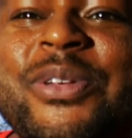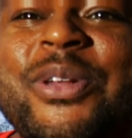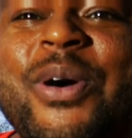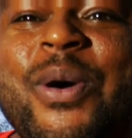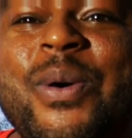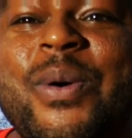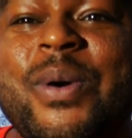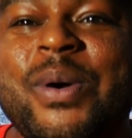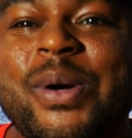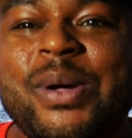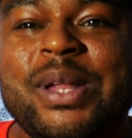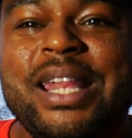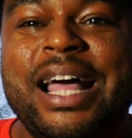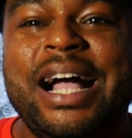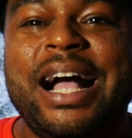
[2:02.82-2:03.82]
you know,
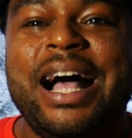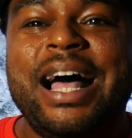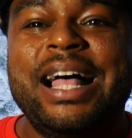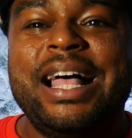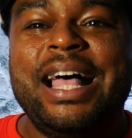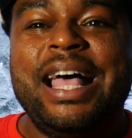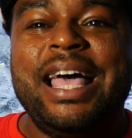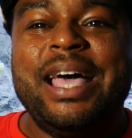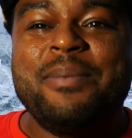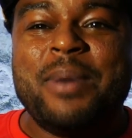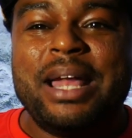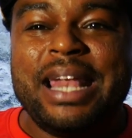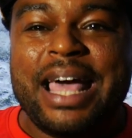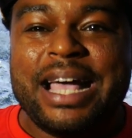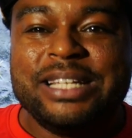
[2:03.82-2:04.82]
like I had my
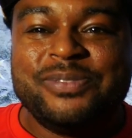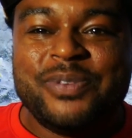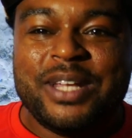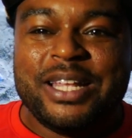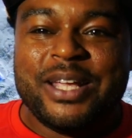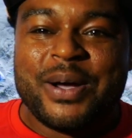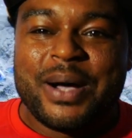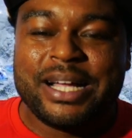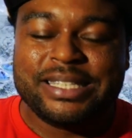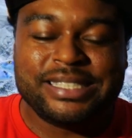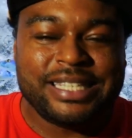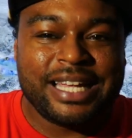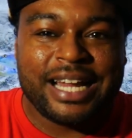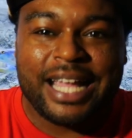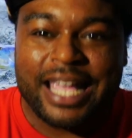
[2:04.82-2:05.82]
last video, I
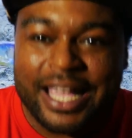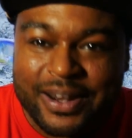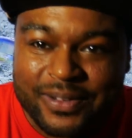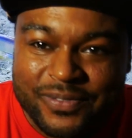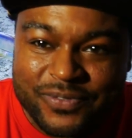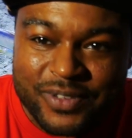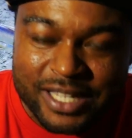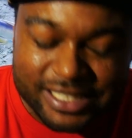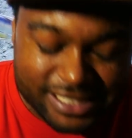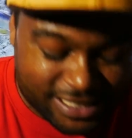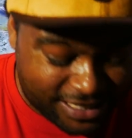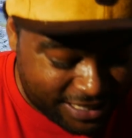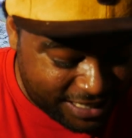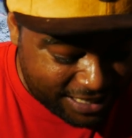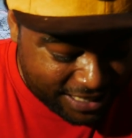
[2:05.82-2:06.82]
said I had a fish
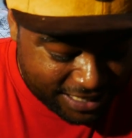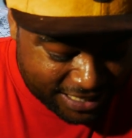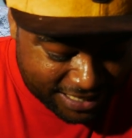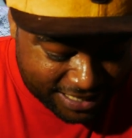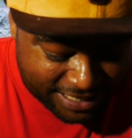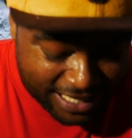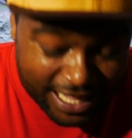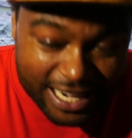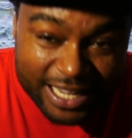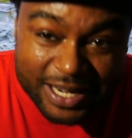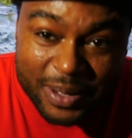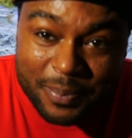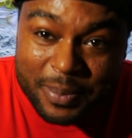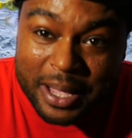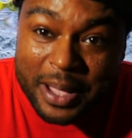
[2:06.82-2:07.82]
that ended
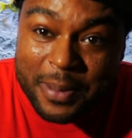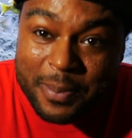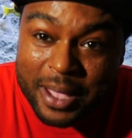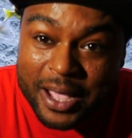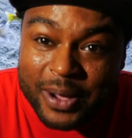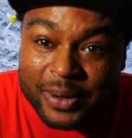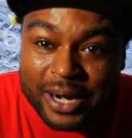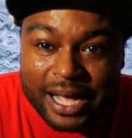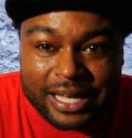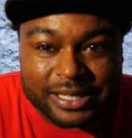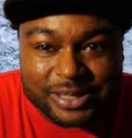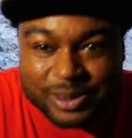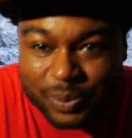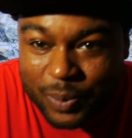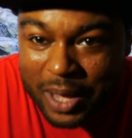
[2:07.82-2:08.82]
up being male. I could
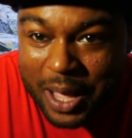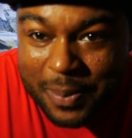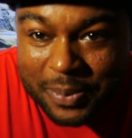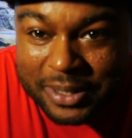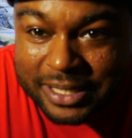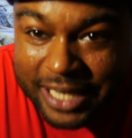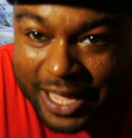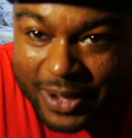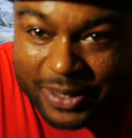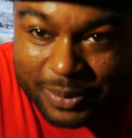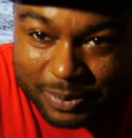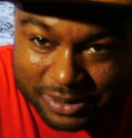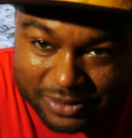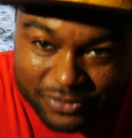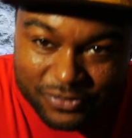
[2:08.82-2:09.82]
swear up and down
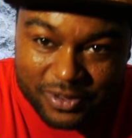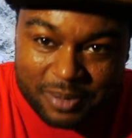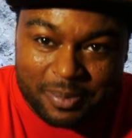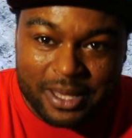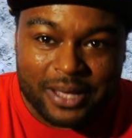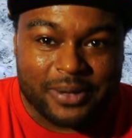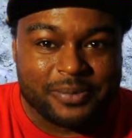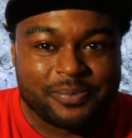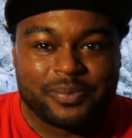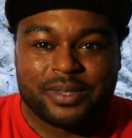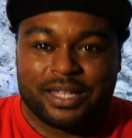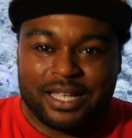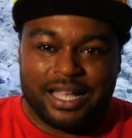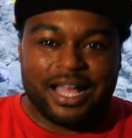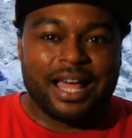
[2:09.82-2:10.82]
it was a female.
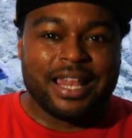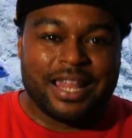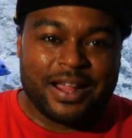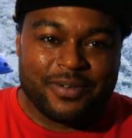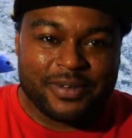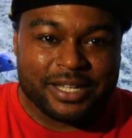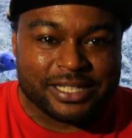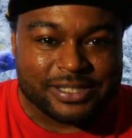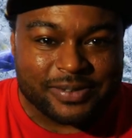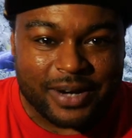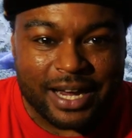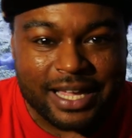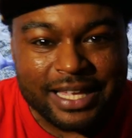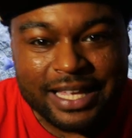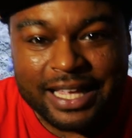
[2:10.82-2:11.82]
Hilarious,
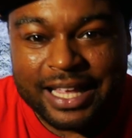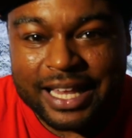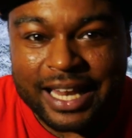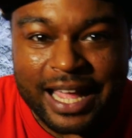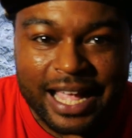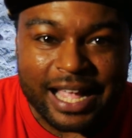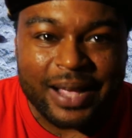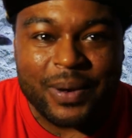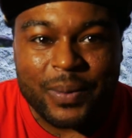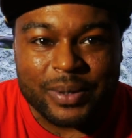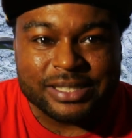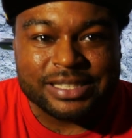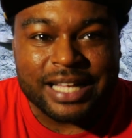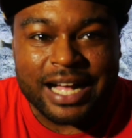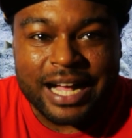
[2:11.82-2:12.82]
right? Like,
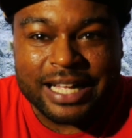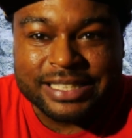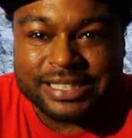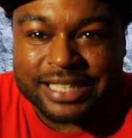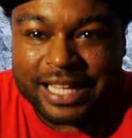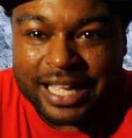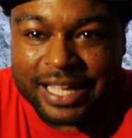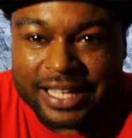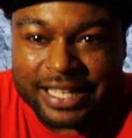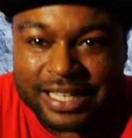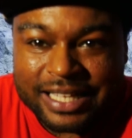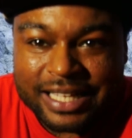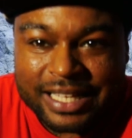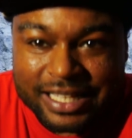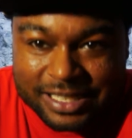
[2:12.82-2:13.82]
what's the odds of that?
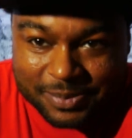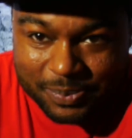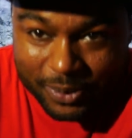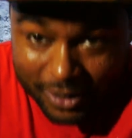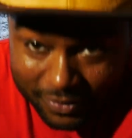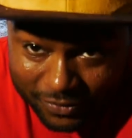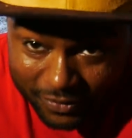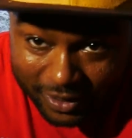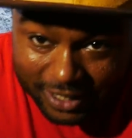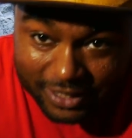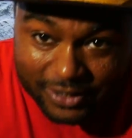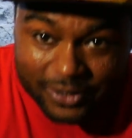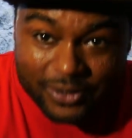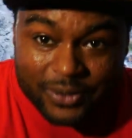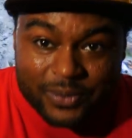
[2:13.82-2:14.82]
It's pretty
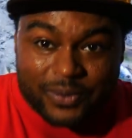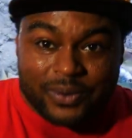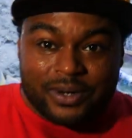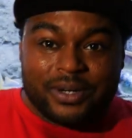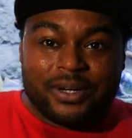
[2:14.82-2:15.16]
freaking cool.